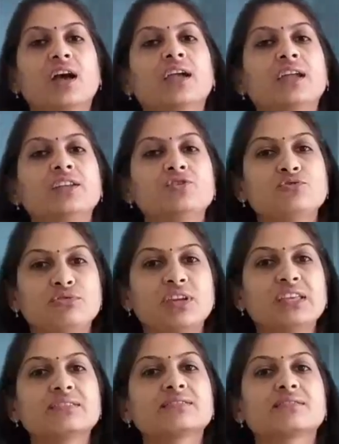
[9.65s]
In
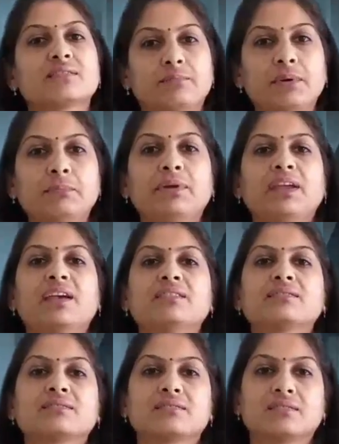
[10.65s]
today's
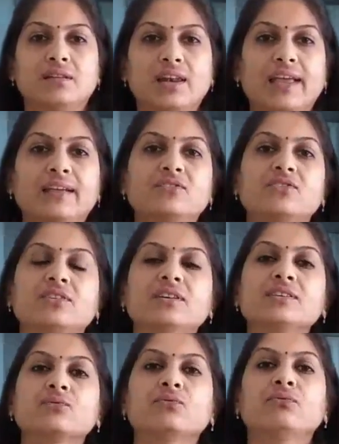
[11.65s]
PPS
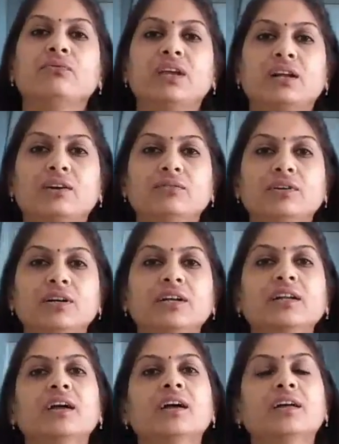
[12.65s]
lectures, we
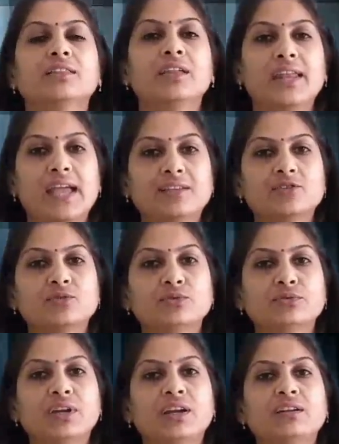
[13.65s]
cover the next
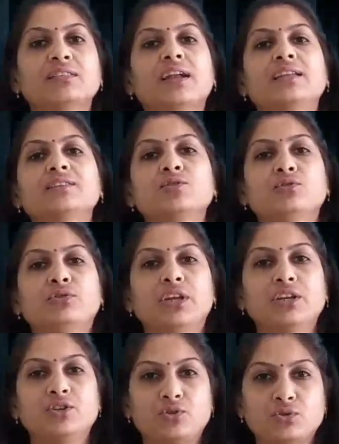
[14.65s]
unit, that is
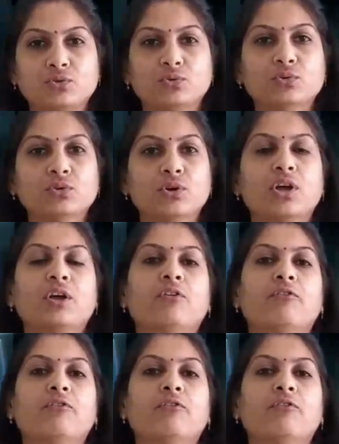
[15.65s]
Unit 2,